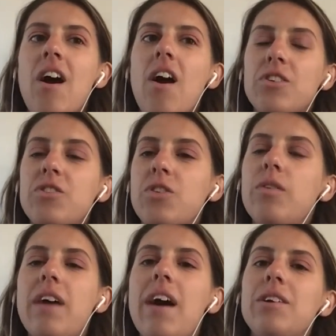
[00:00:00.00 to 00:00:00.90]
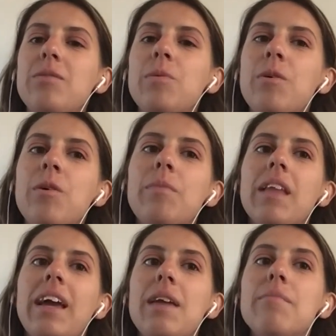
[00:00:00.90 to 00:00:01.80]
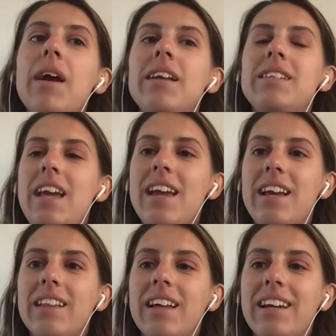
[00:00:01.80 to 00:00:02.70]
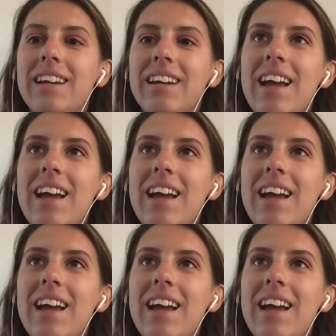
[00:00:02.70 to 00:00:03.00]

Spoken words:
are so valuable, but like, it might take like,